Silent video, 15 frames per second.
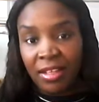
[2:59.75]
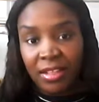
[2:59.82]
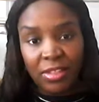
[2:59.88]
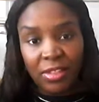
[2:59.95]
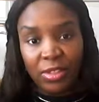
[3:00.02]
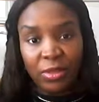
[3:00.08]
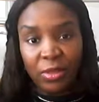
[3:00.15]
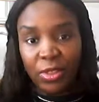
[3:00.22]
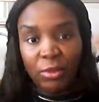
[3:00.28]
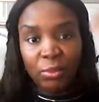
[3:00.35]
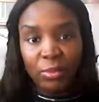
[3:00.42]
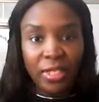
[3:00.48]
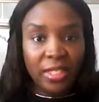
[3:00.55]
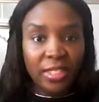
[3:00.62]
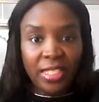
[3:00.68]
So don't
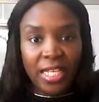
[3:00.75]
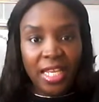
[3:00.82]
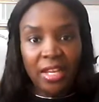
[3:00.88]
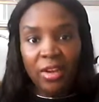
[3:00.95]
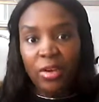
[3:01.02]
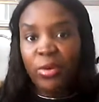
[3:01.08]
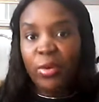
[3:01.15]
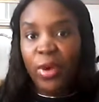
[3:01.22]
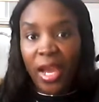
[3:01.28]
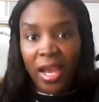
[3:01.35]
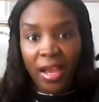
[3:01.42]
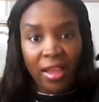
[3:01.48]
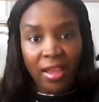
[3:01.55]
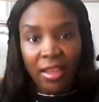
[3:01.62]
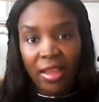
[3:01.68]
be saying, oh,
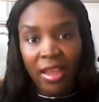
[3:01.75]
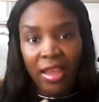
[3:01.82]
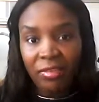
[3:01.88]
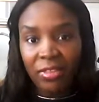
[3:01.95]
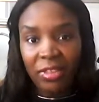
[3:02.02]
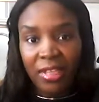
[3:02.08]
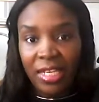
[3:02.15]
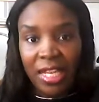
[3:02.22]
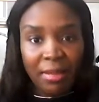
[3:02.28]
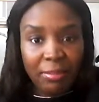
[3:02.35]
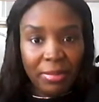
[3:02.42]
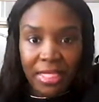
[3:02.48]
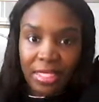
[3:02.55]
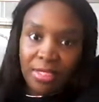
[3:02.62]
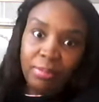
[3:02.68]
I have to climb
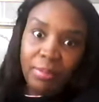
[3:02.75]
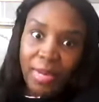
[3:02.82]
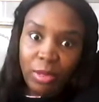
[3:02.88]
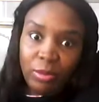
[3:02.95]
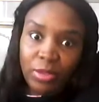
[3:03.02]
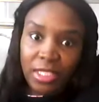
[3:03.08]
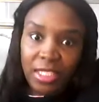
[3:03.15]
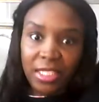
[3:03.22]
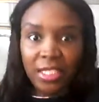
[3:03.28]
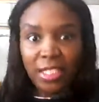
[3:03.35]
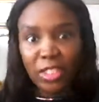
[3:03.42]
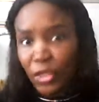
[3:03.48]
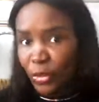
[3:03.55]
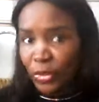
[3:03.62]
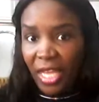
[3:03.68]
this mountain
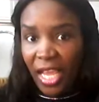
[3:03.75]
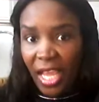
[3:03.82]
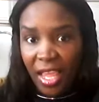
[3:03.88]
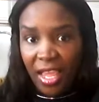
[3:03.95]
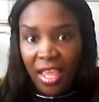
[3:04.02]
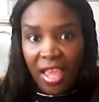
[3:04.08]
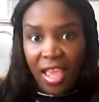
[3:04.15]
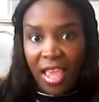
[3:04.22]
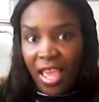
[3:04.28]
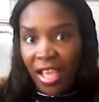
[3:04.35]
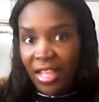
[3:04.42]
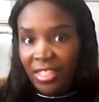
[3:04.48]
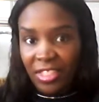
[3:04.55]
today at